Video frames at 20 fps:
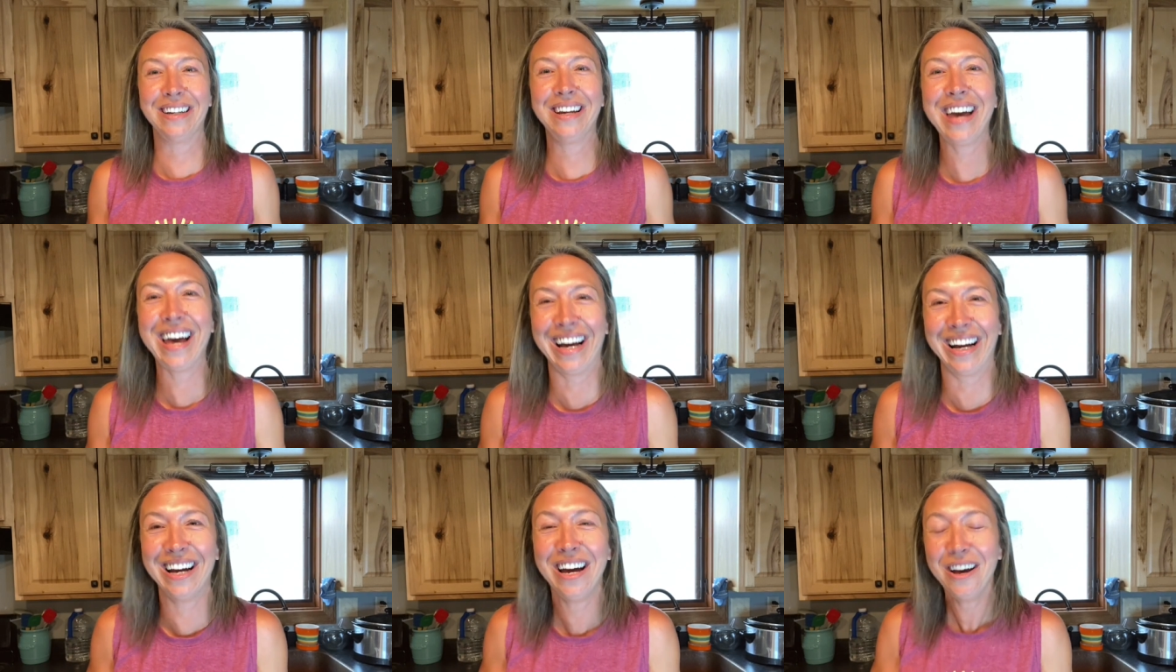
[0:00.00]

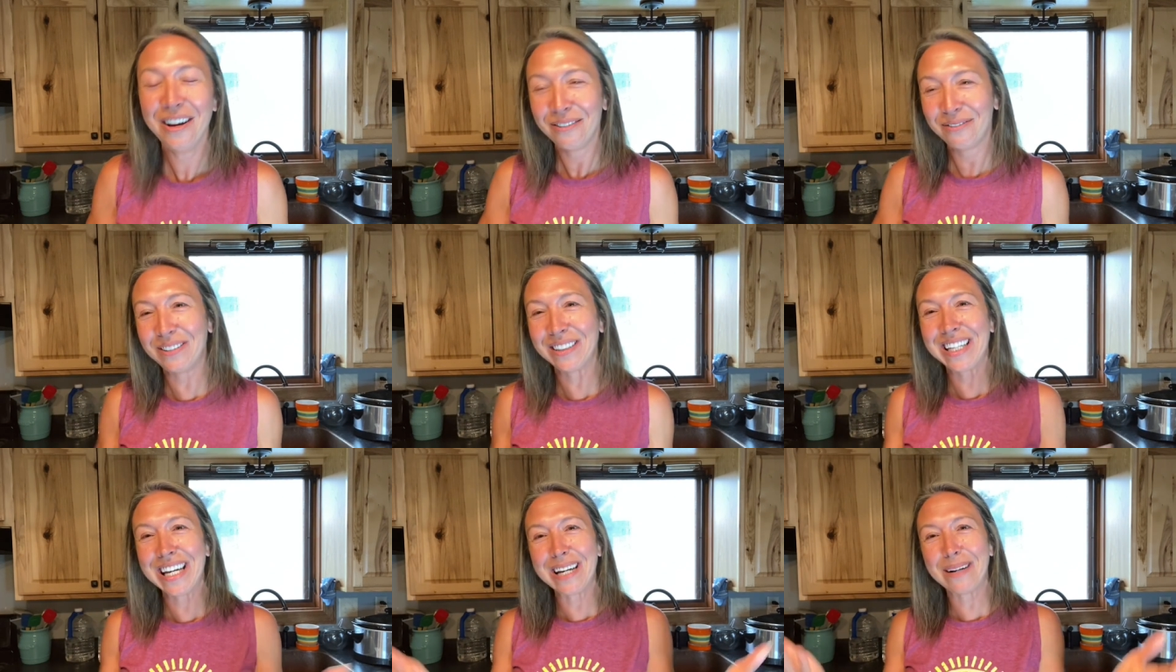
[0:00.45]

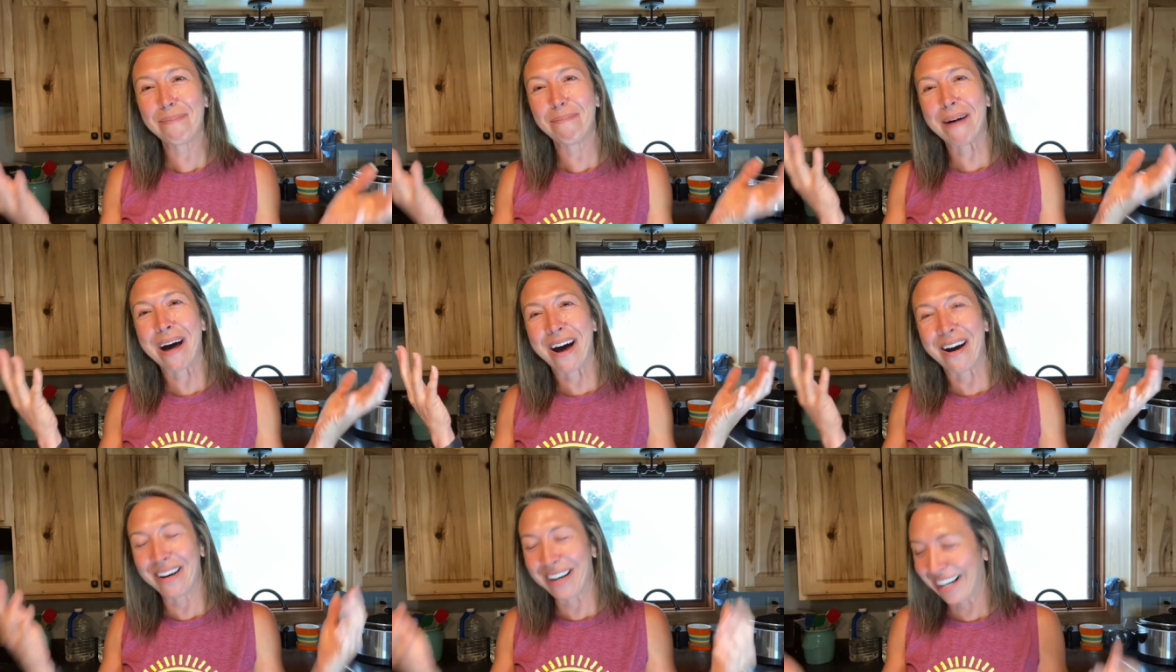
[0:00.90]
Forget
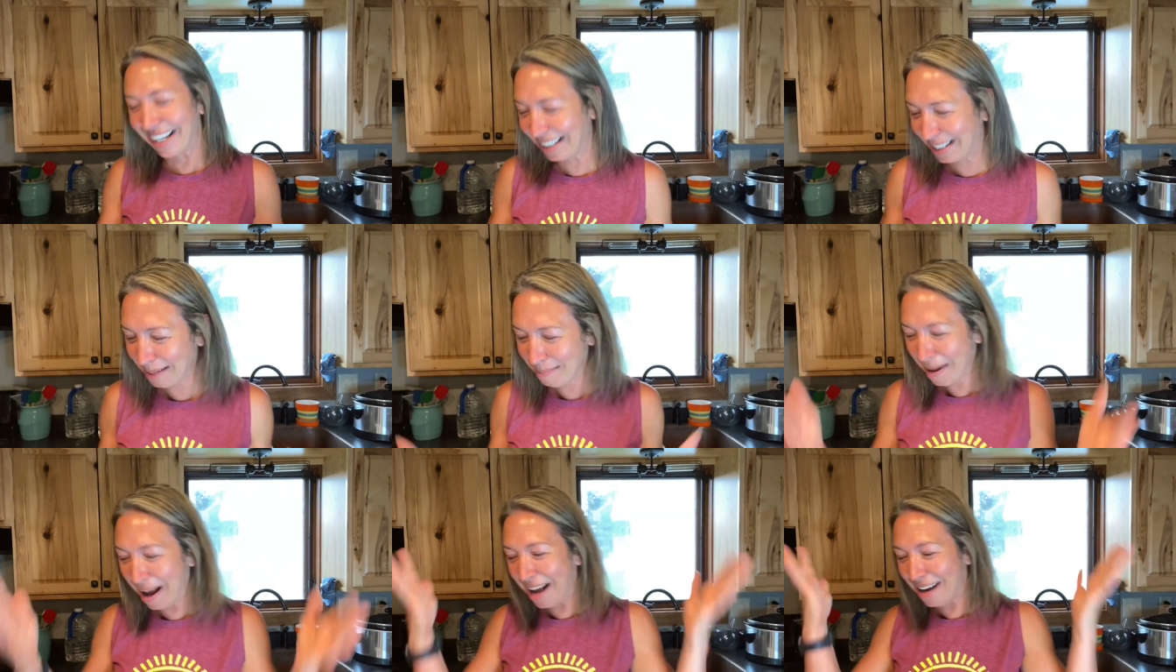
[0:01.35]
about it.
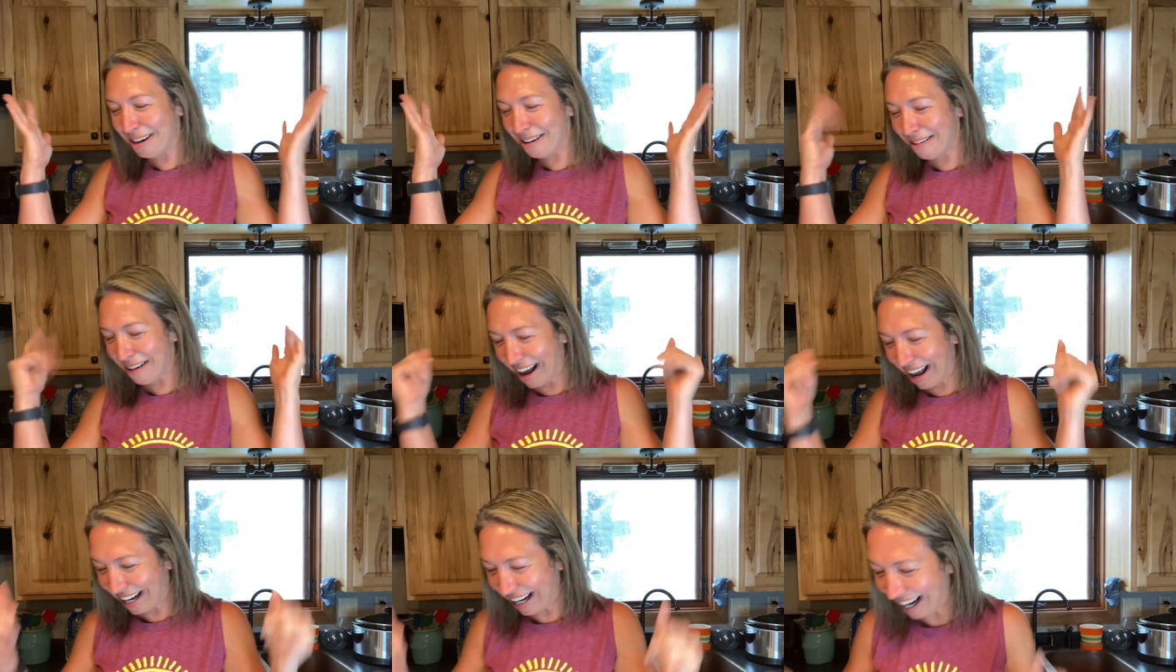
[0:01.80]
Come on
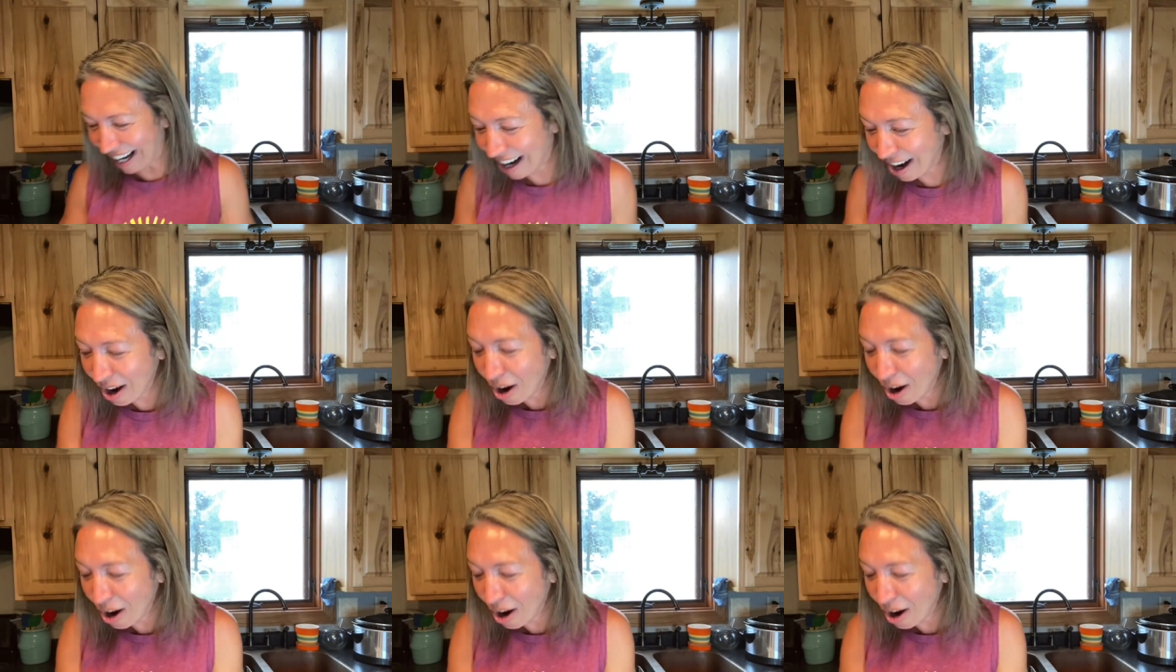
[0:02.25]
already.